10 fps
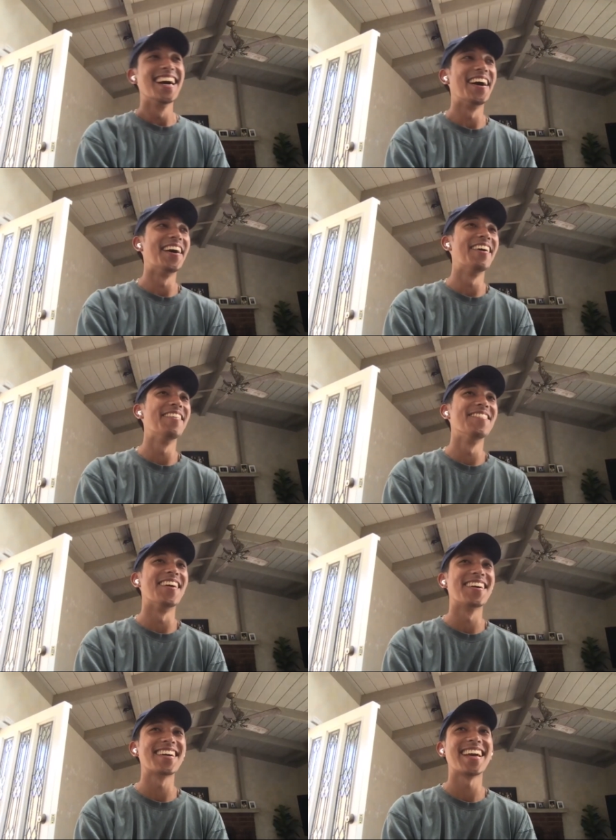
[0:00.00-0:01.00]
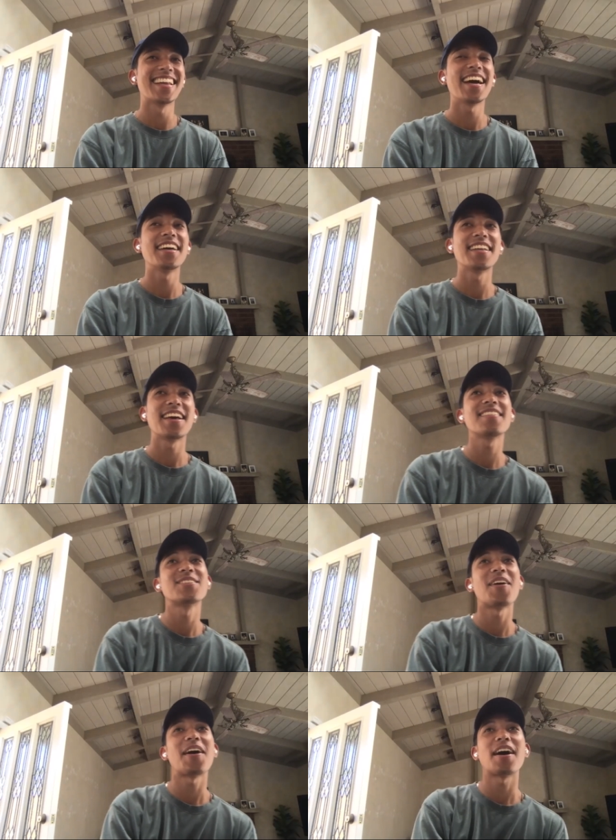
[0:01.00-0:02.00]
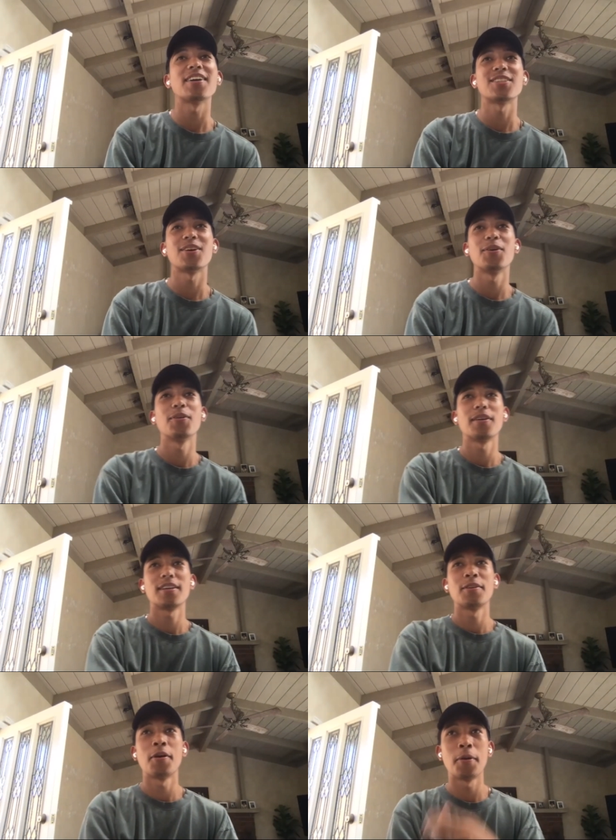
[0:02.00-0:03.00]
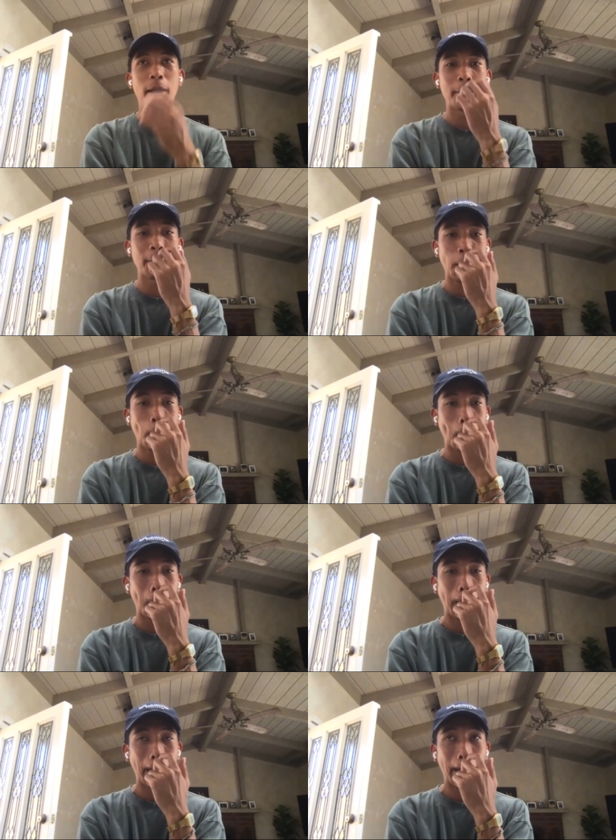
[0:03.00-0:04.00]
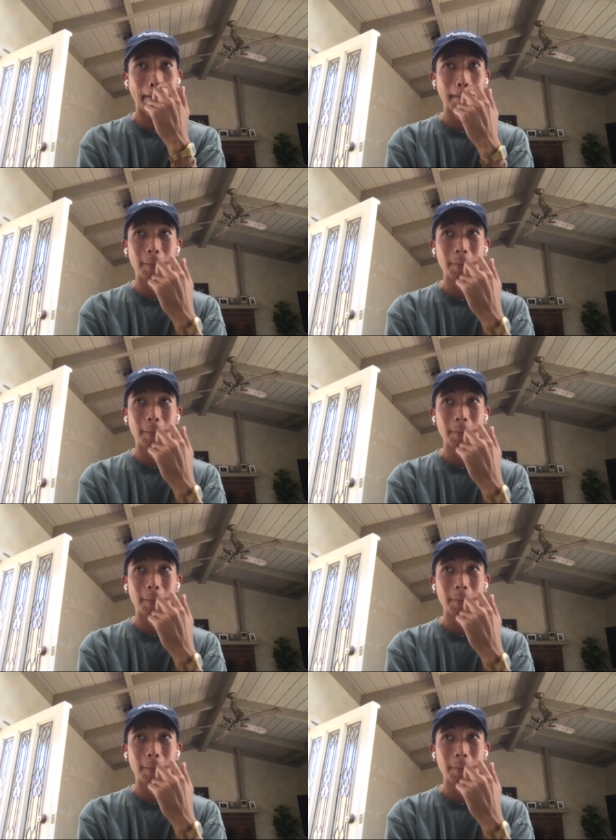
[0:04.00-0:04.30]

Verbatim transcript: Okay, yeah. I met Jorge.